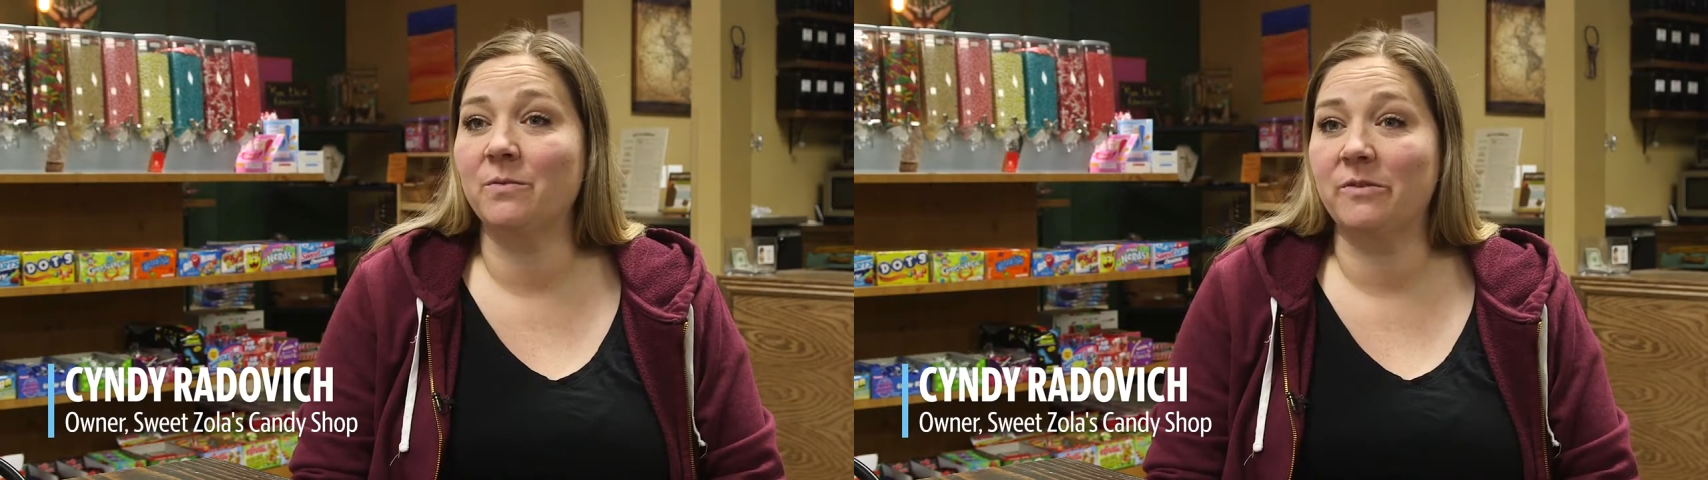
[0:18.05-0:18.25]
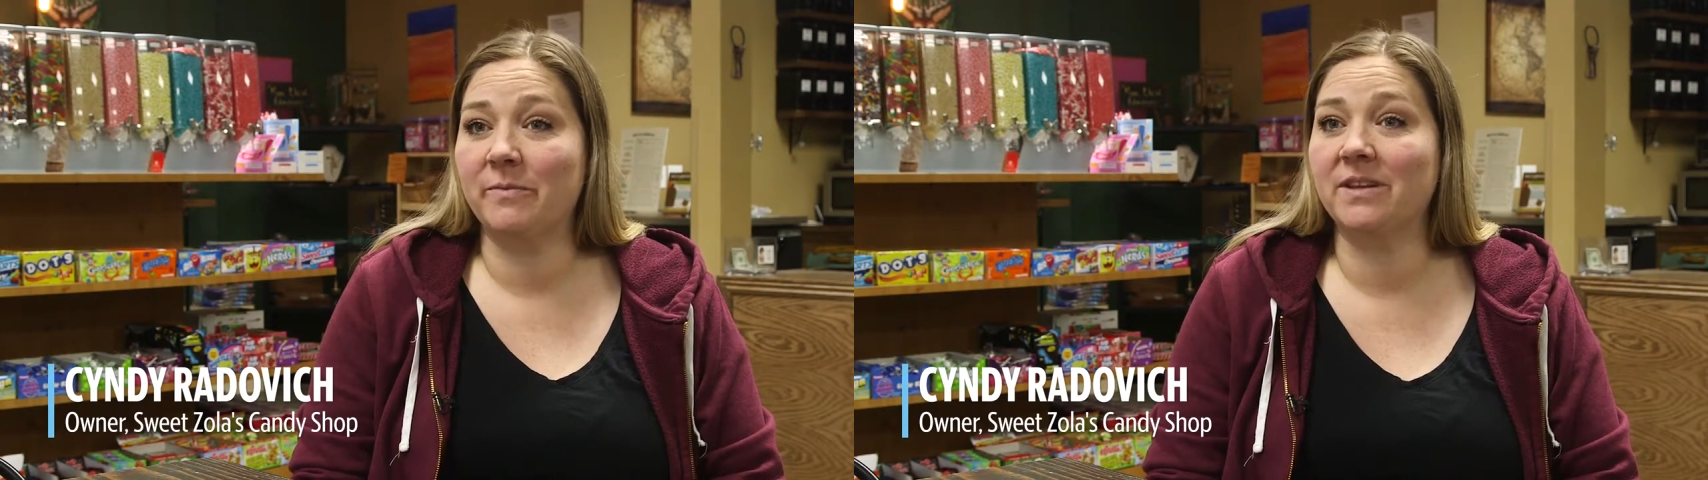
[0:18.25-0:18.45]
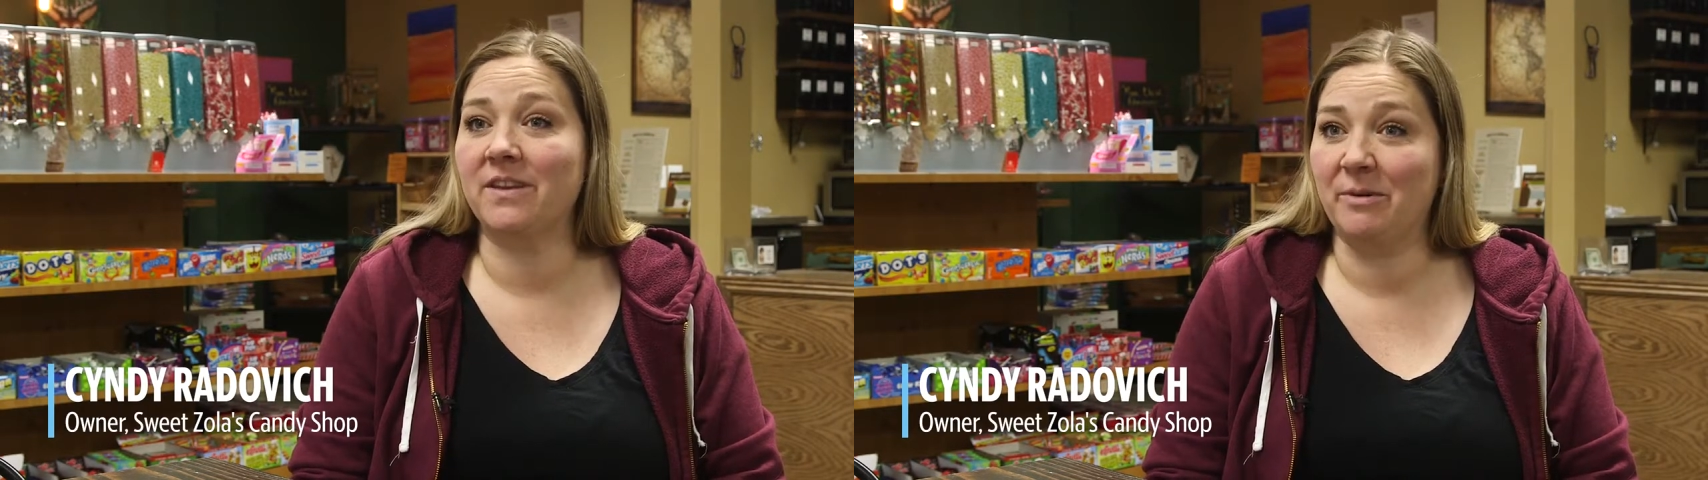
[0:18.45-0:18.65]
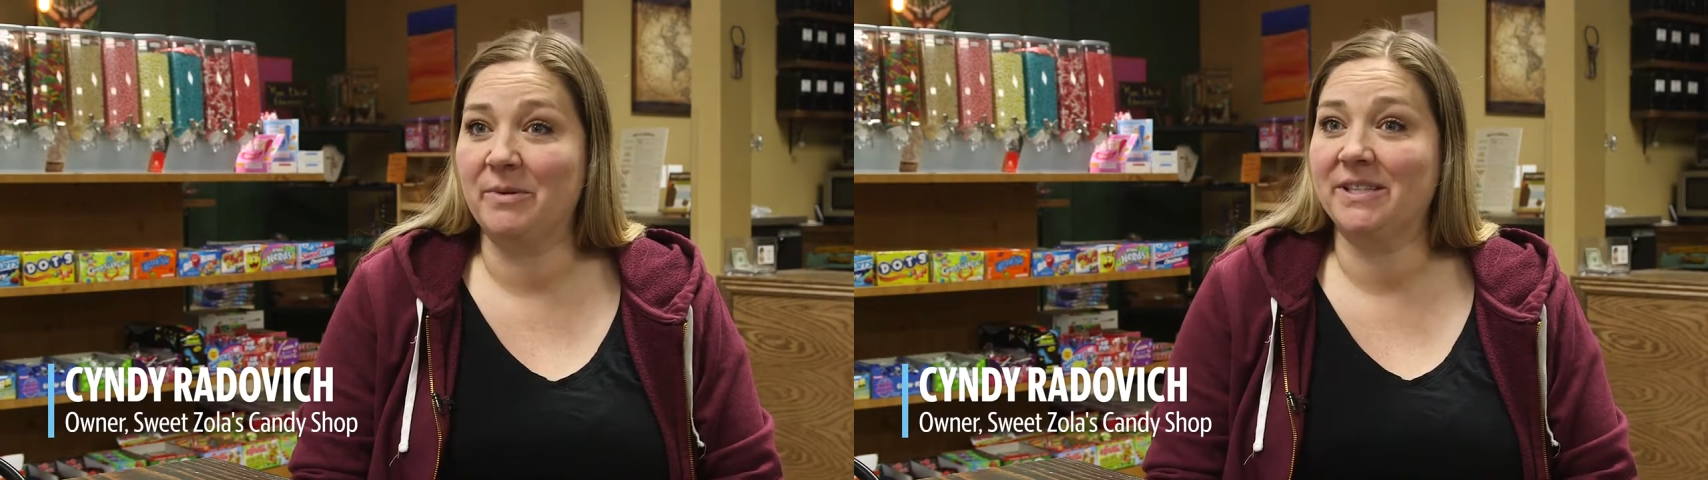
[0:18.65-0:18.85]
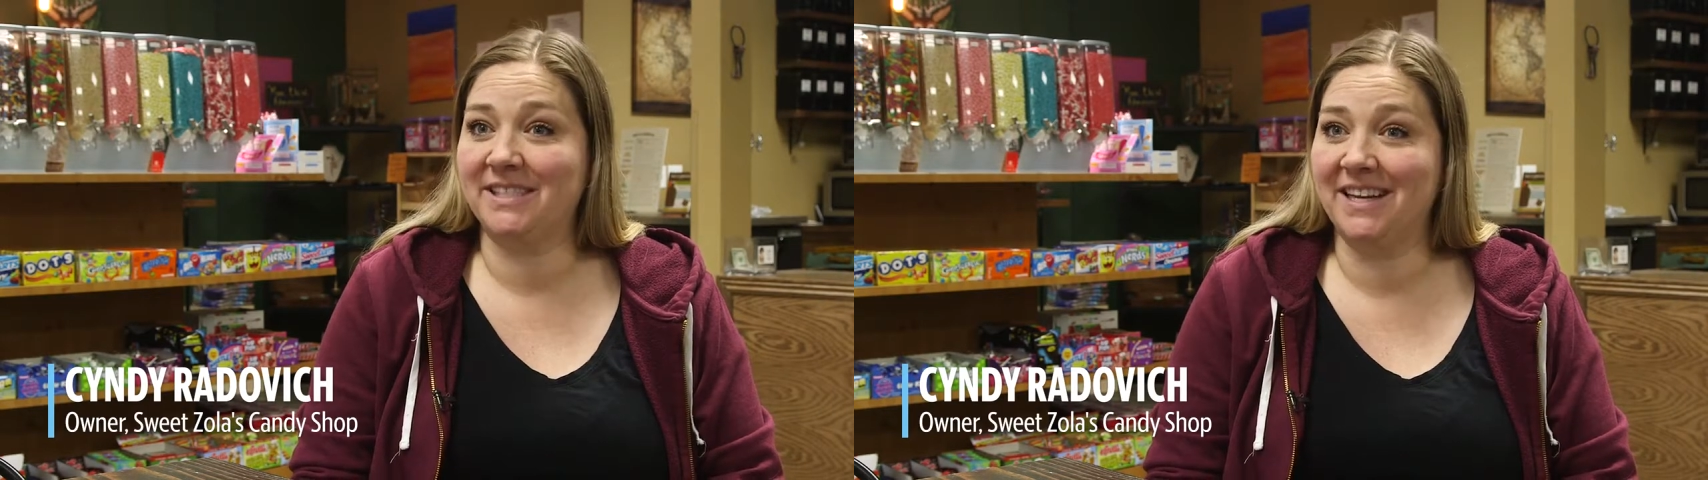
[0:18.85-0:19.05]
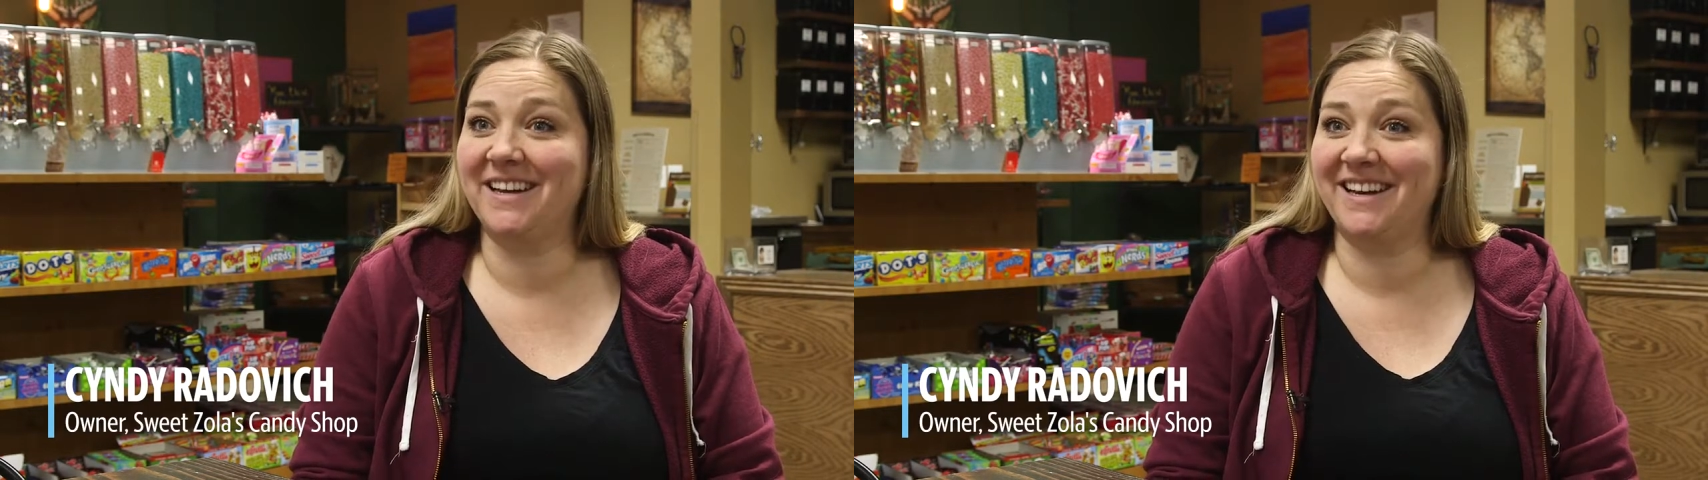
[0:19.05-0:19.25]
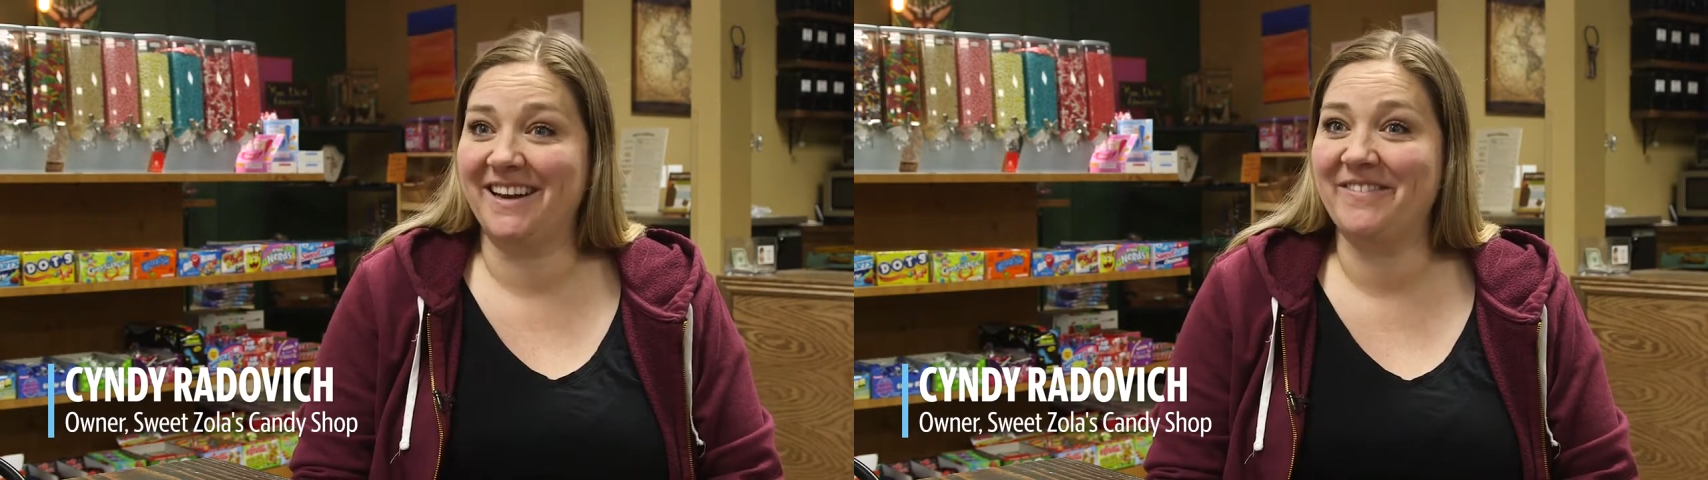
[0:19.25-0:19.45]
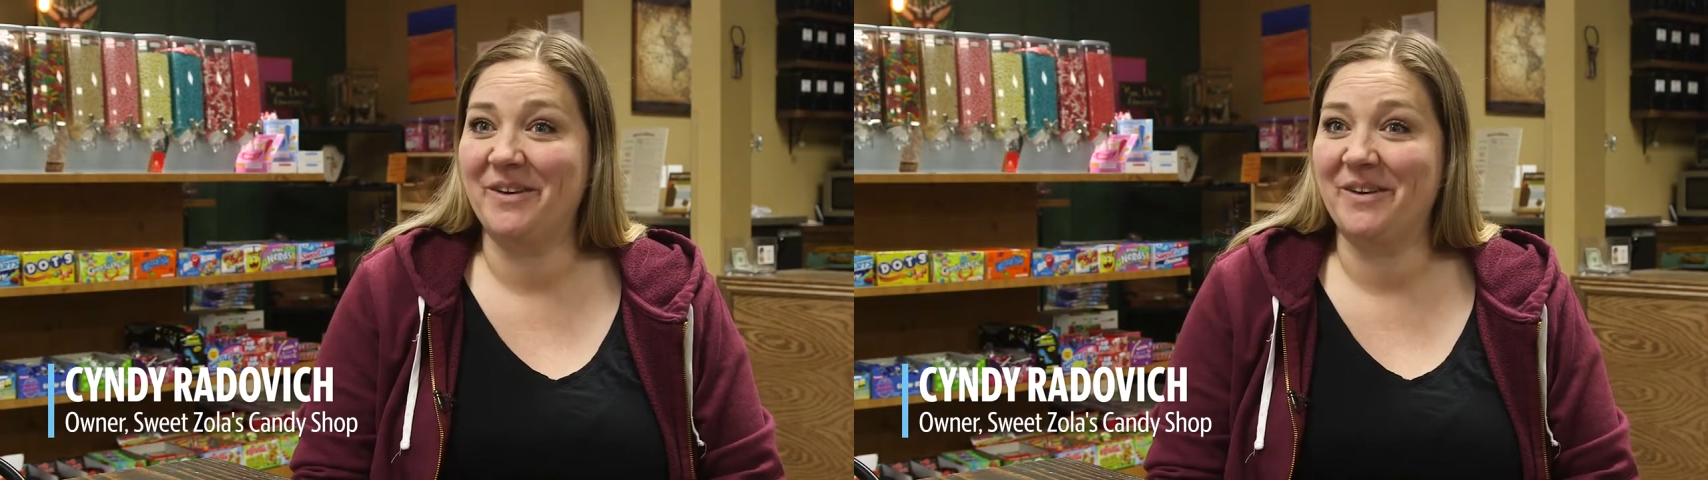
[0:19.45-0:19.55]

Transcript: and we've been keeping steady enough